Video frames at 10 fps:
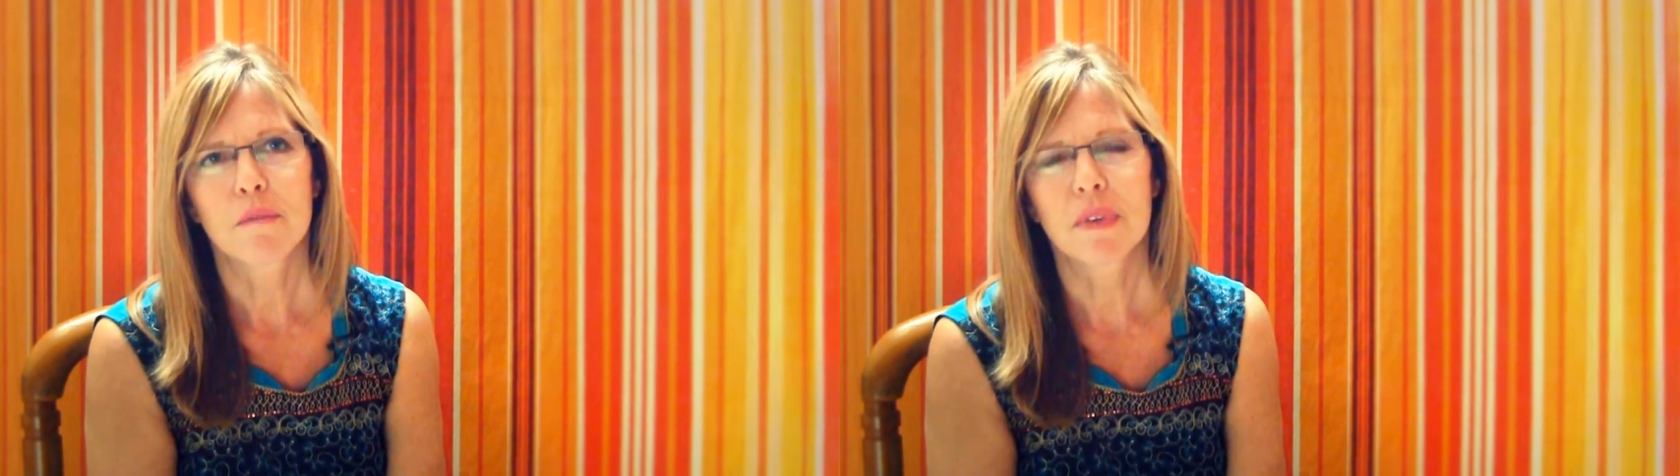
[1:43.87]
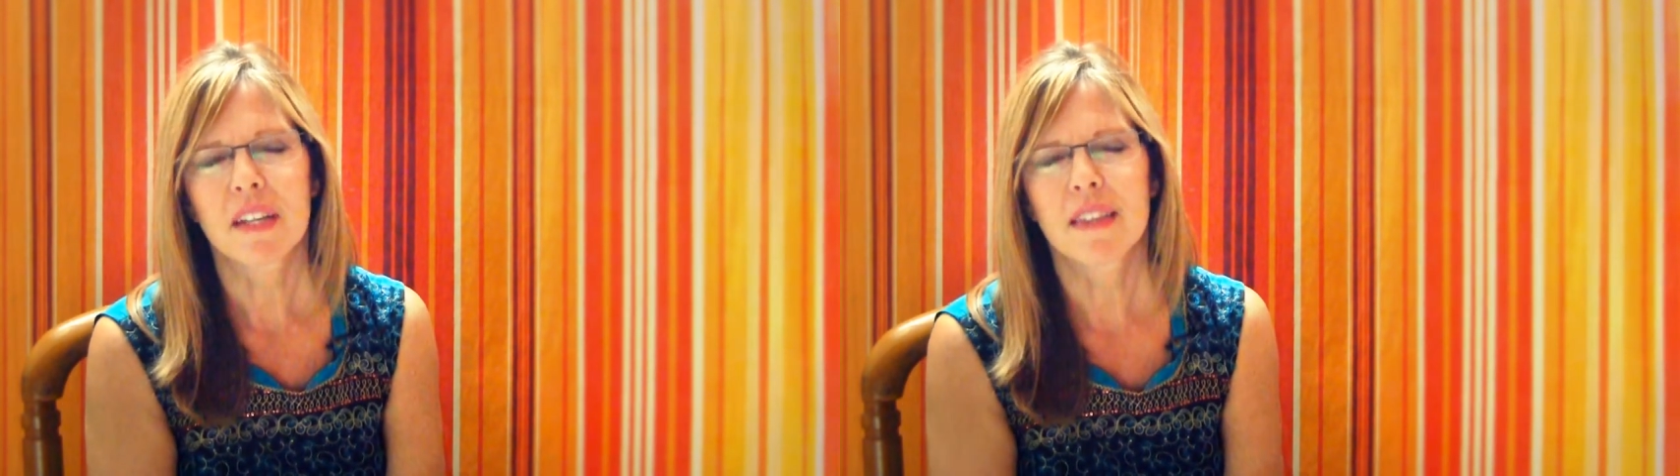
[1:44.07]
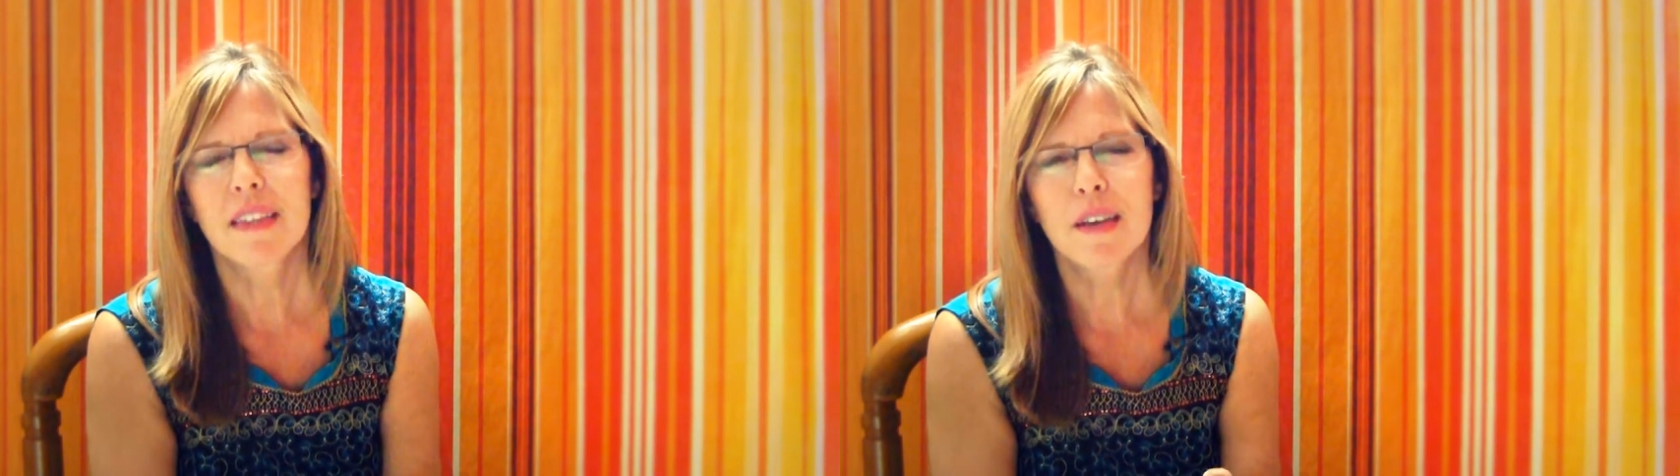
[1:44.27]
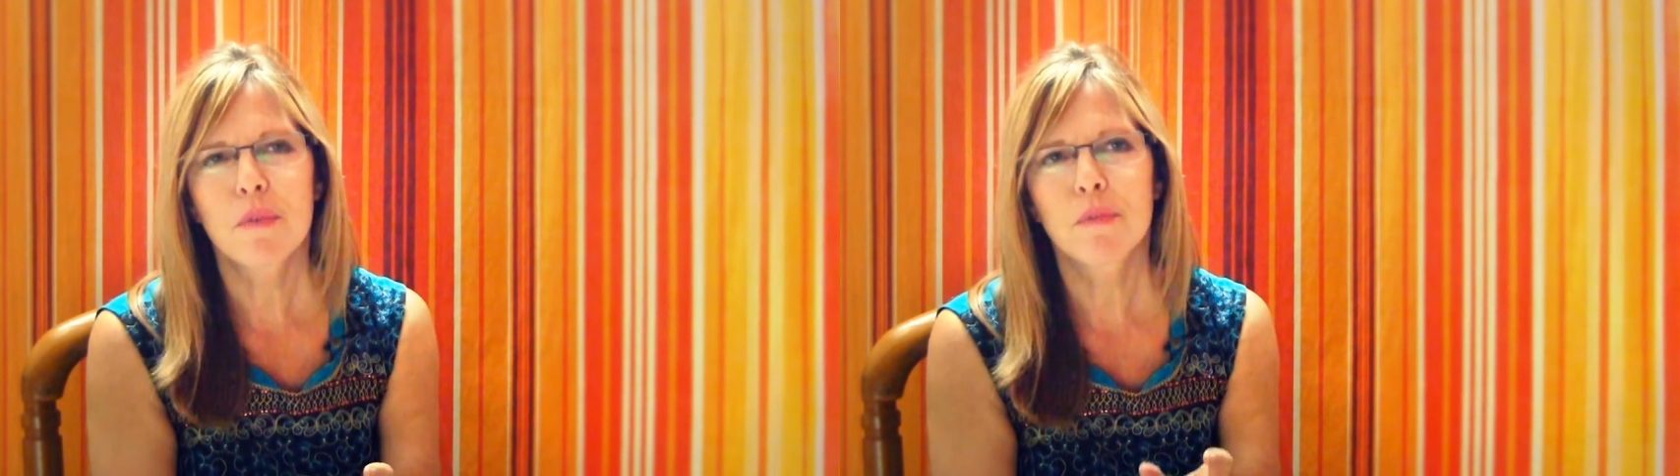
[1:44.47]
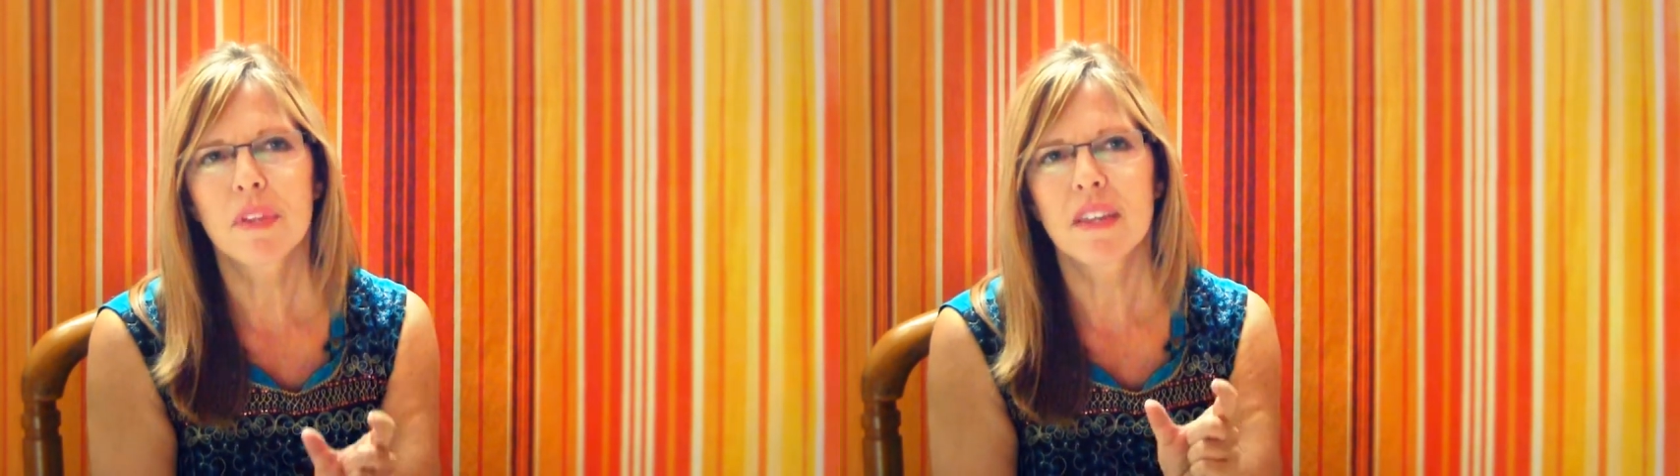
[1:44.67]
But I think
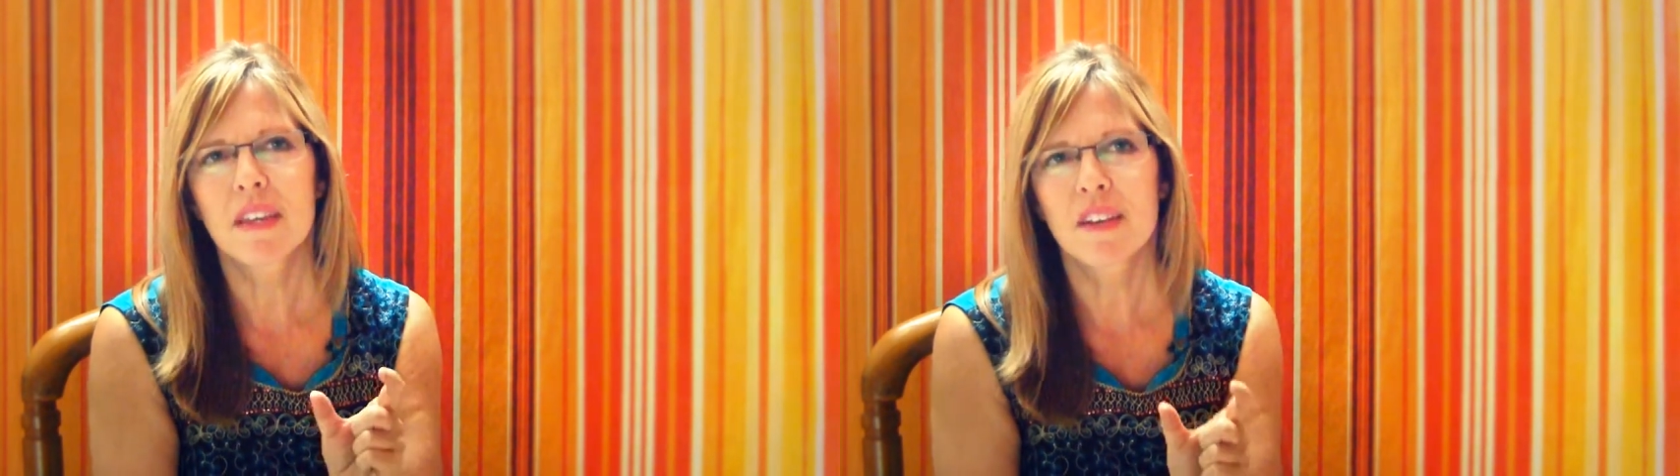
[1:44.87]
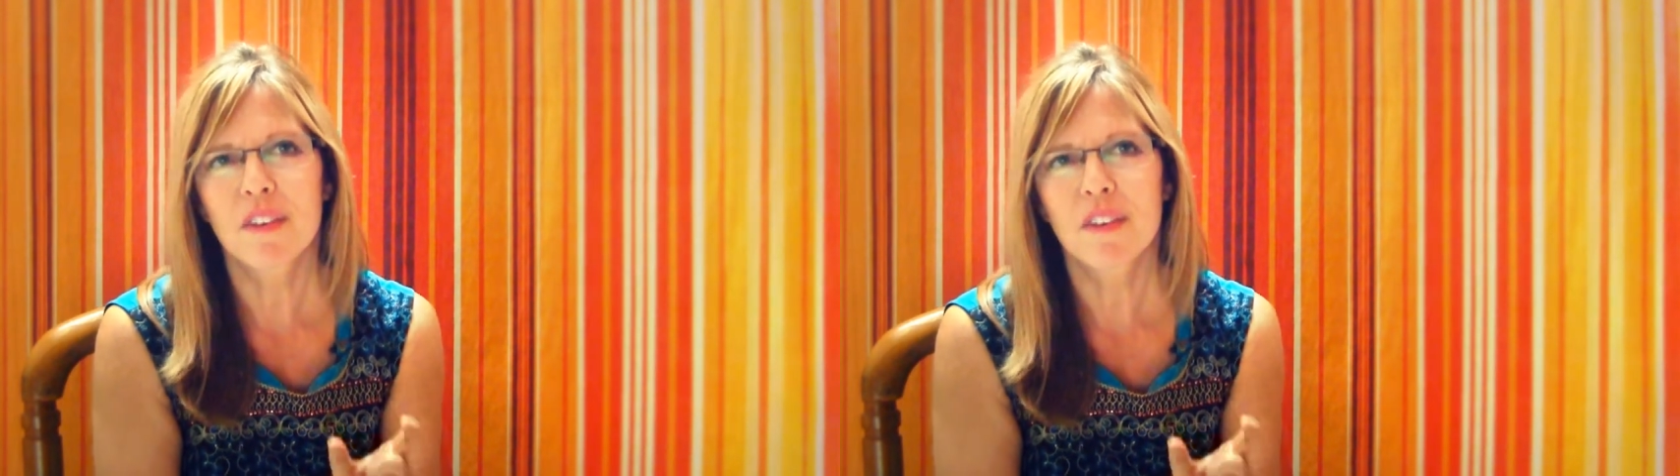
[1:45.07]
when we think